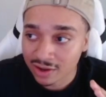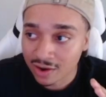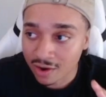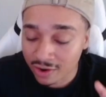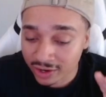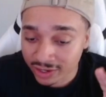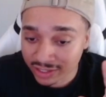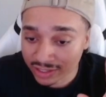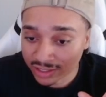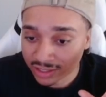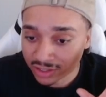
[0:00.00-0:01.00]
are
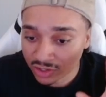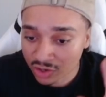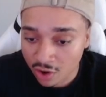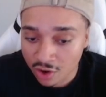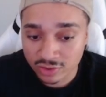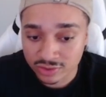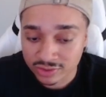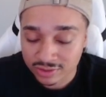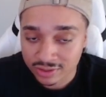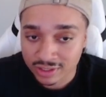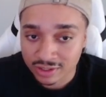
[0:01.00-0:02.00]
in calls,
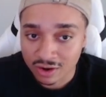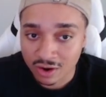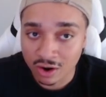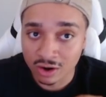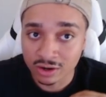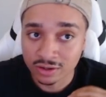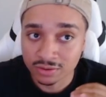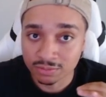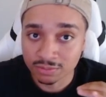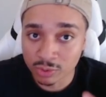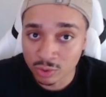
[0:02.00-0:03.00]
are
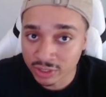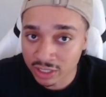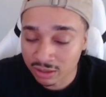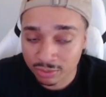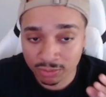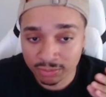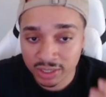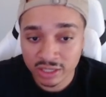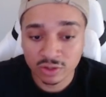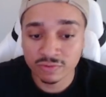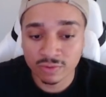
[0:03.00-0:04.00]
bulled up or
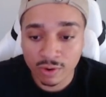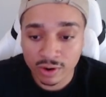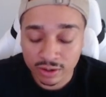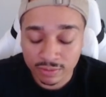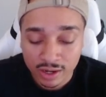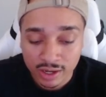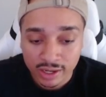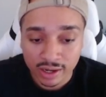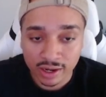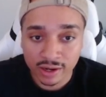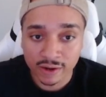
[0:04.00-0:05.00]
peak euphoria.
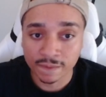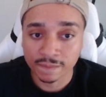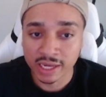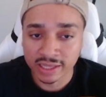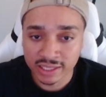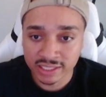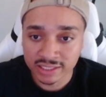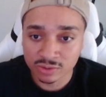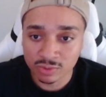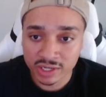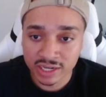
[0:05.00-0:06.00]
And this
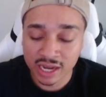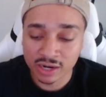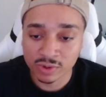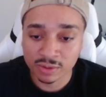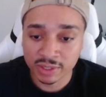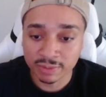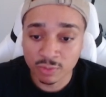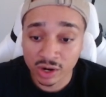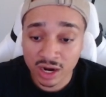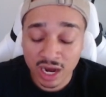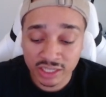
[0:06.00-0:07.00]
is where you kind of want to be
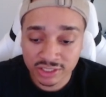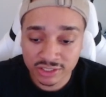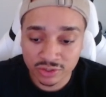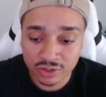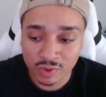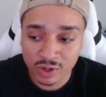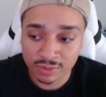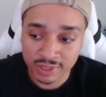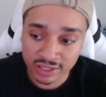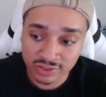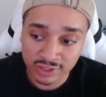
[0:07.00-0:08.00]
more cautious. You don't want to
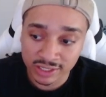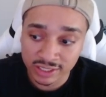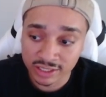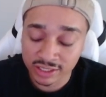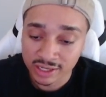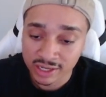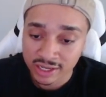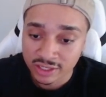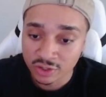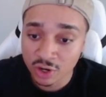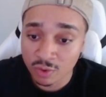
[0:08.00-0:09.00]
be
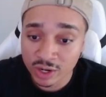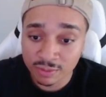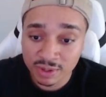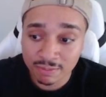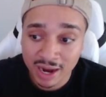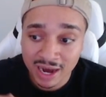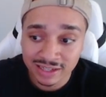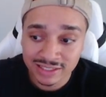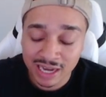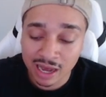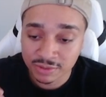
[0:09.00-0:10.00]
you don't want to be
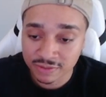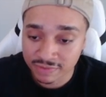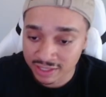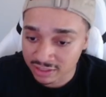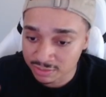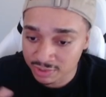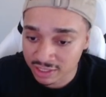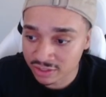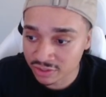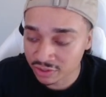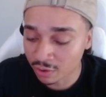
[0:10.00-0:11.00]
buying tops of things
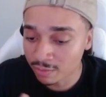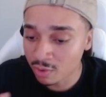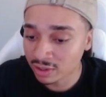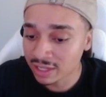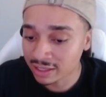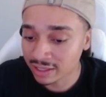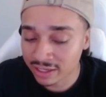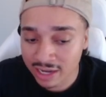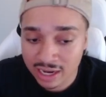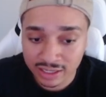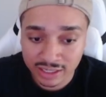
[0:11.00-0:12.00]
because you're more likely
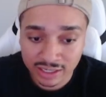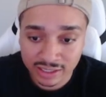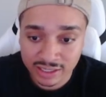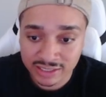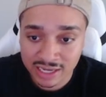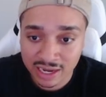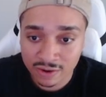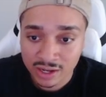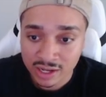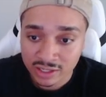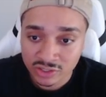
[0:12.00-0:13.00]
not going to get a discount.
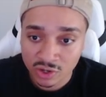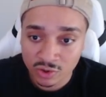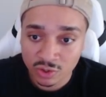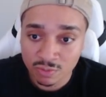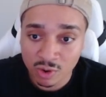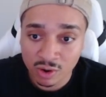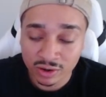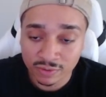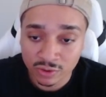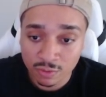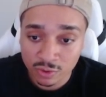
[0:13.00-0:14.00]
So
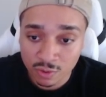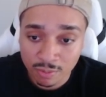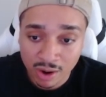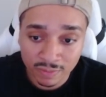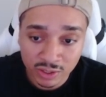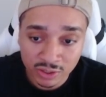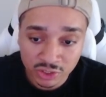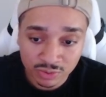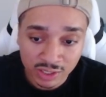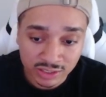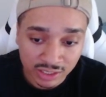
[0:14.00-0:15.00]
you probably
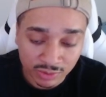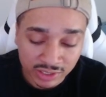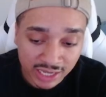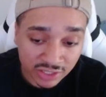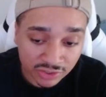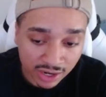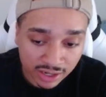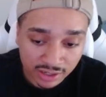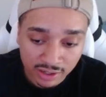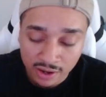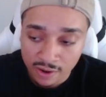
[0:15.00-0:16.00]
just want to stick with day trading,